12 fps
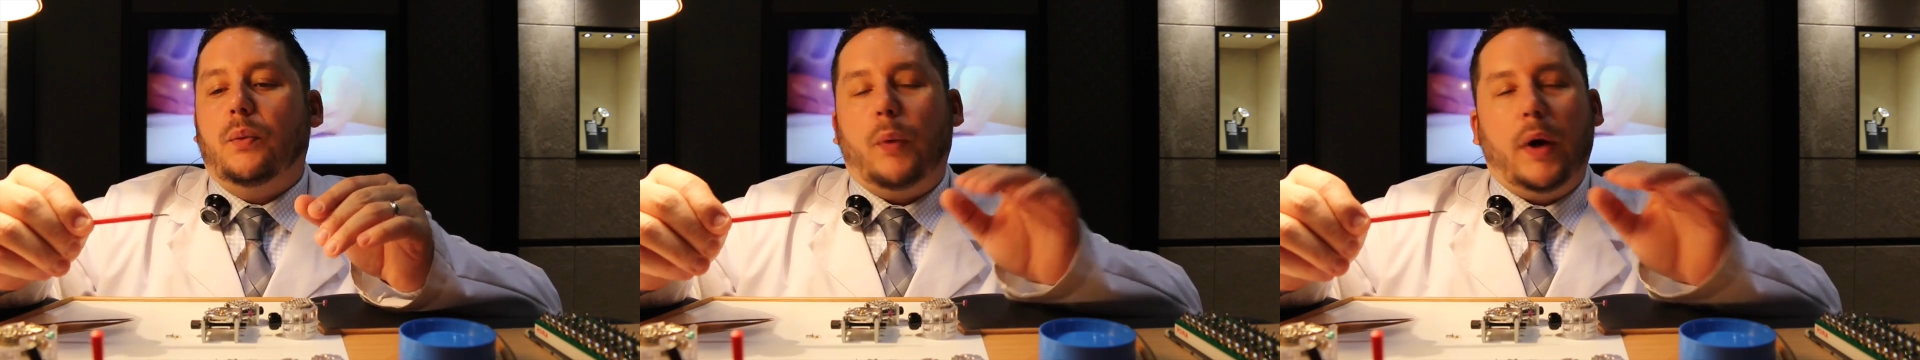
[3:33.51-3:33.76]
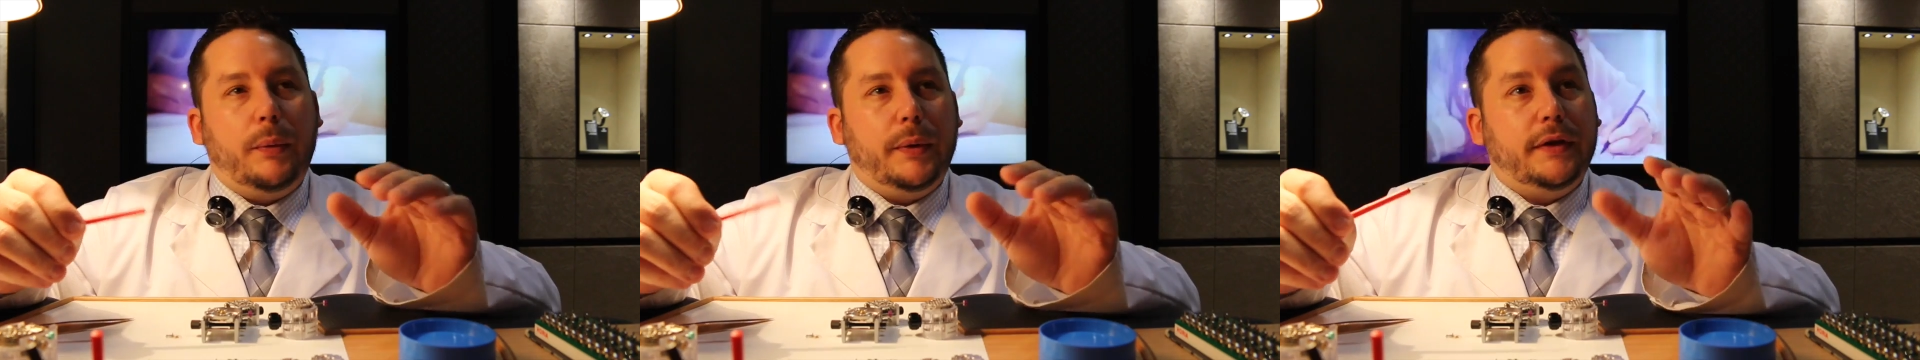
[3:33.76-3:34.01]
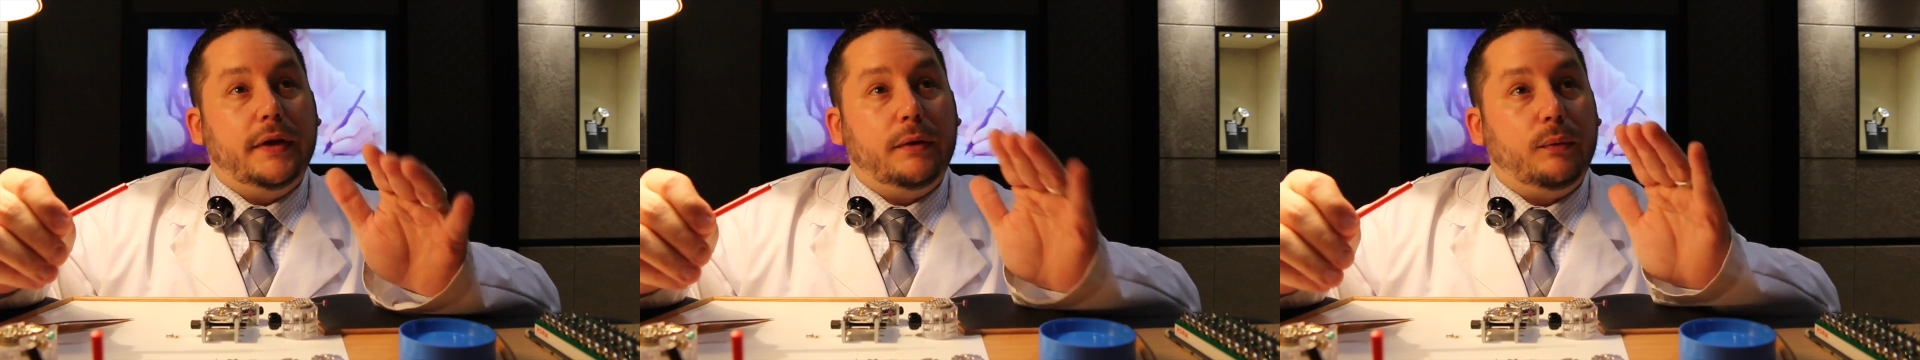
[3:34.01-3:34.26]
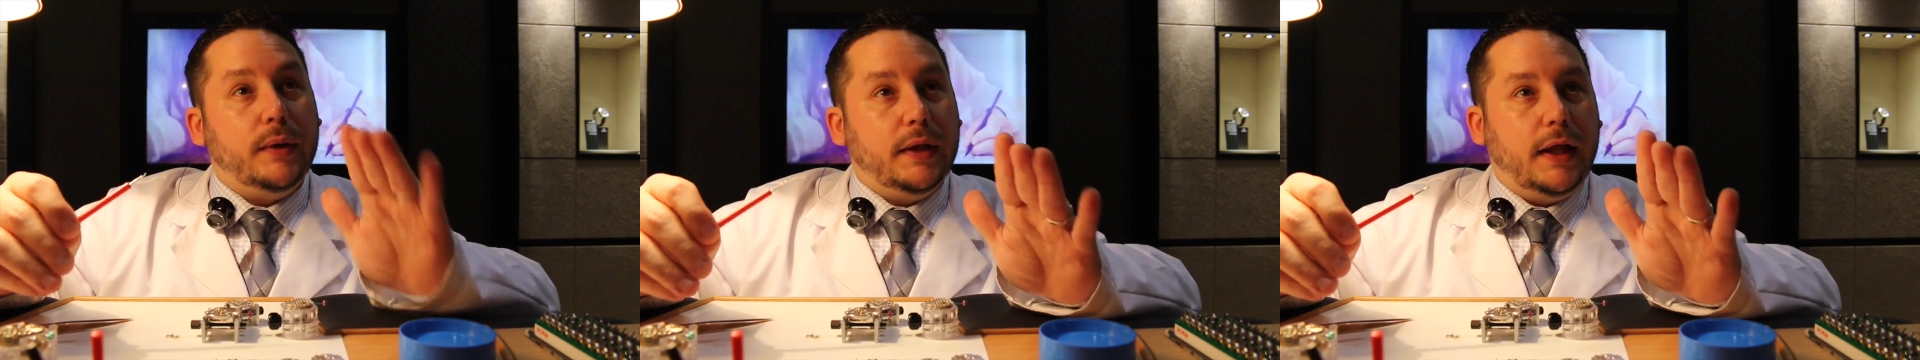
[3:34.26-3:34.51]
while we
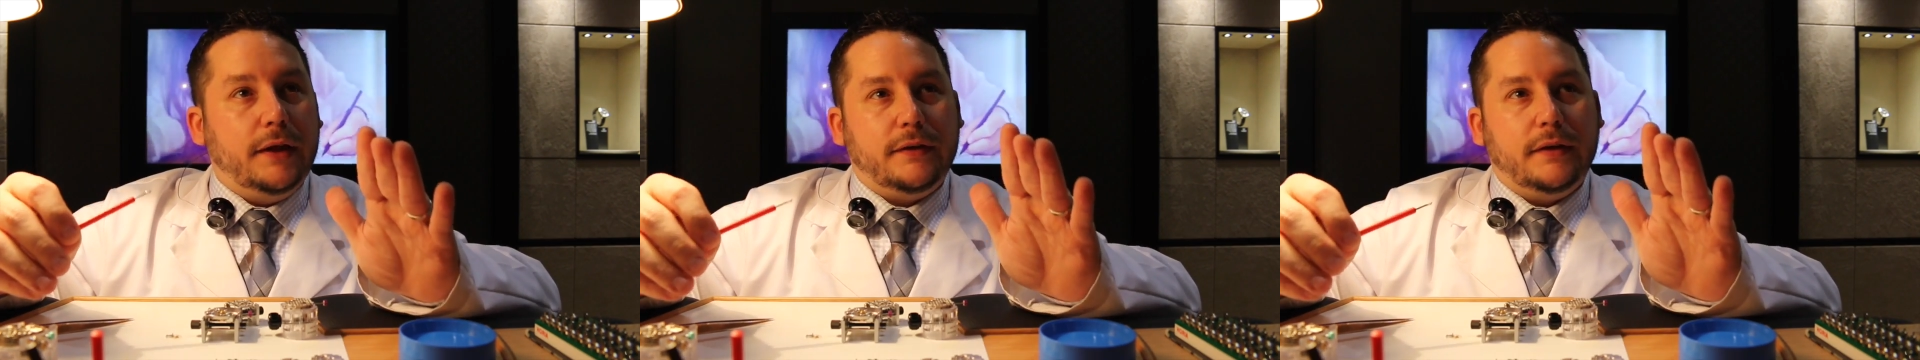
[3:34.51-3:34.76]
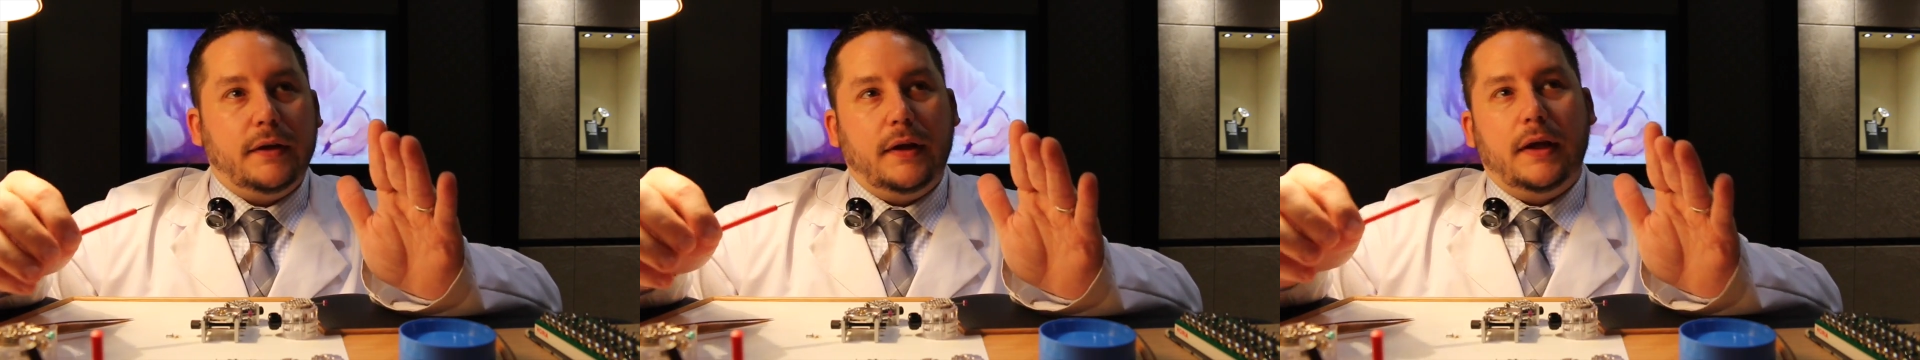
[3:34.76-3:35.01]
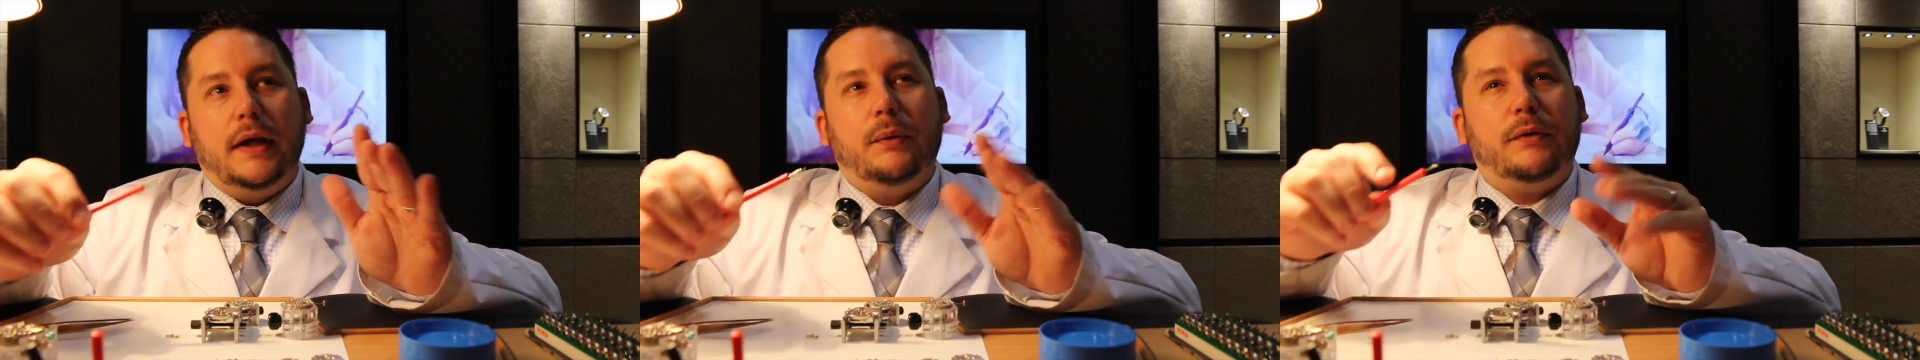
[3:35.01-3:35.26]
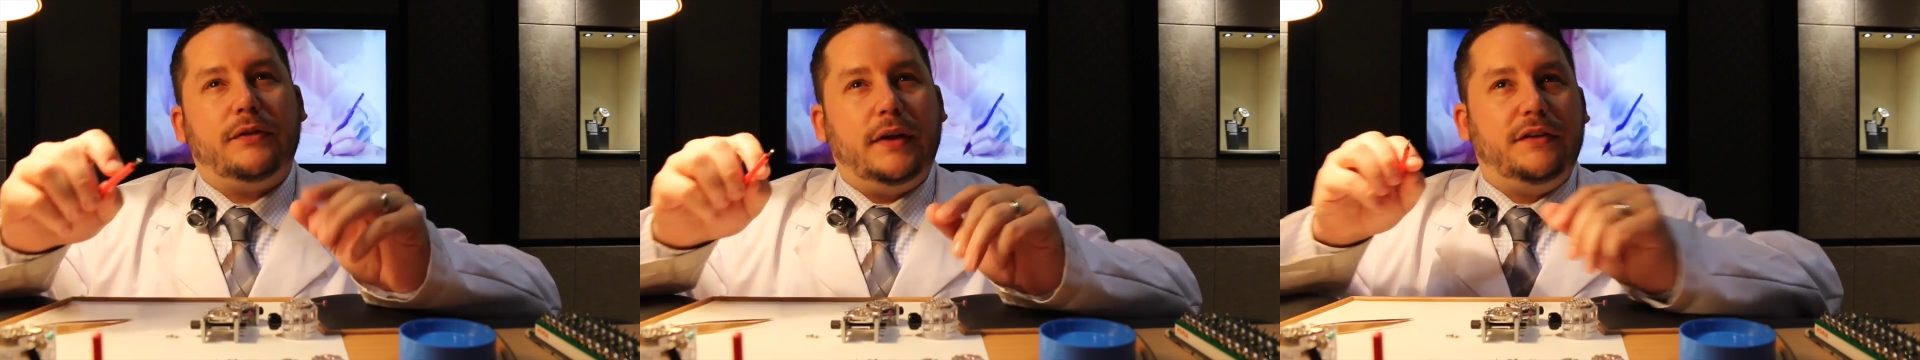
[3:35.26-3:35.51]
didn't realize it, it
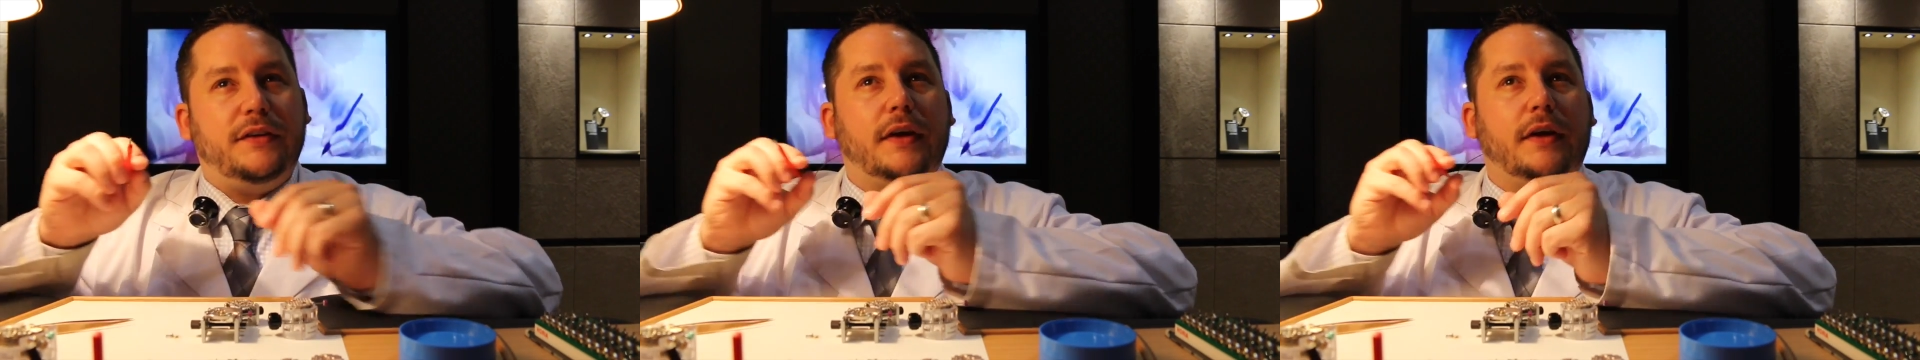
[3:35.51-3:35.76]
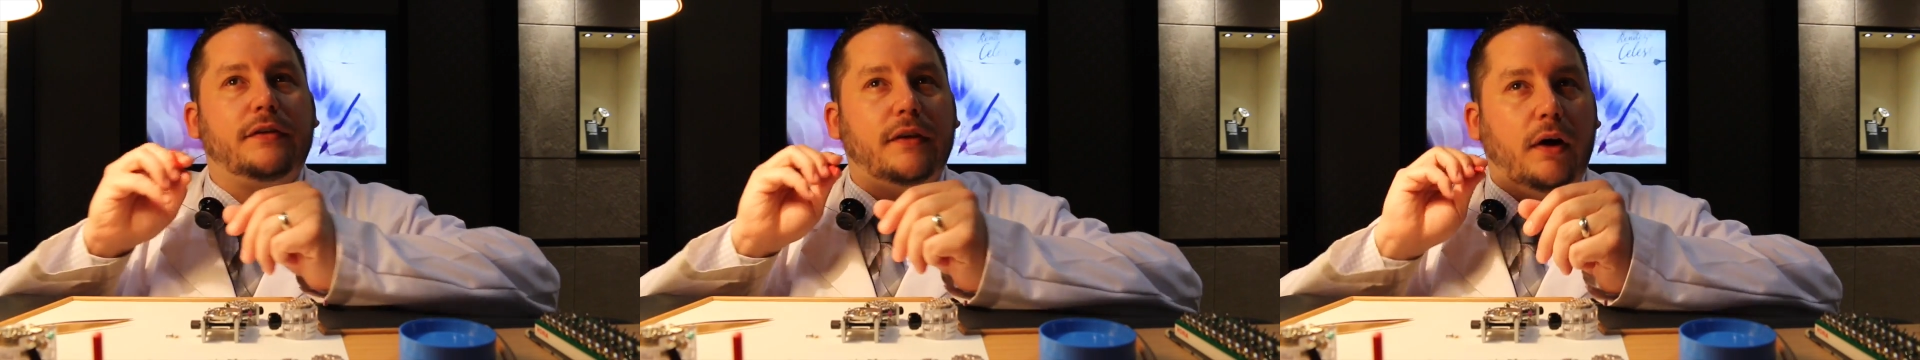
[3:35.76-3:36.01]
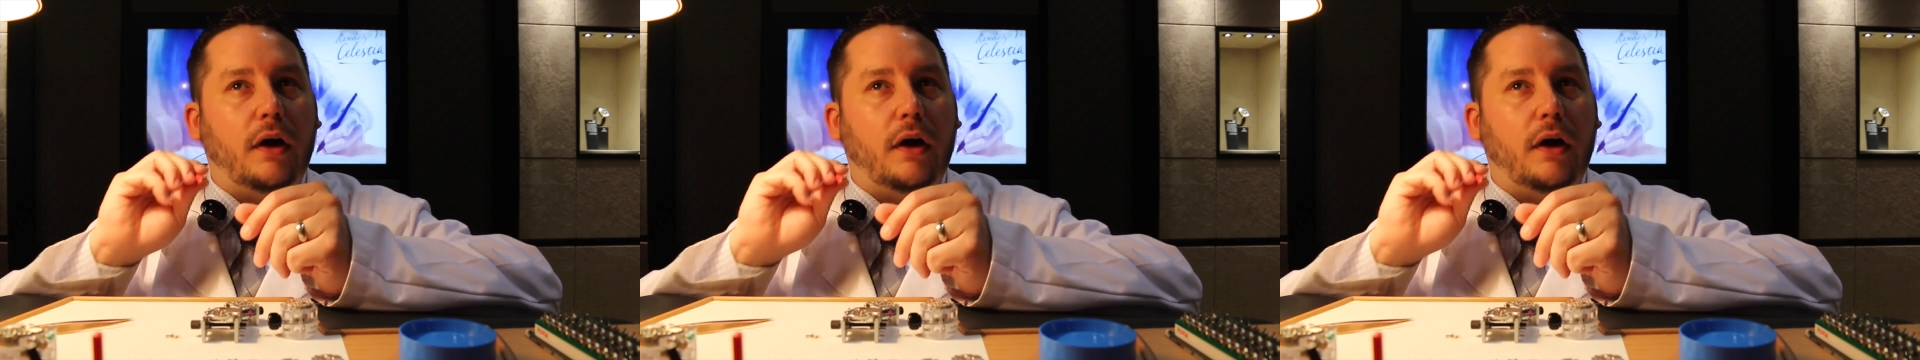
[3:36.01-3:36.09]
was teaching us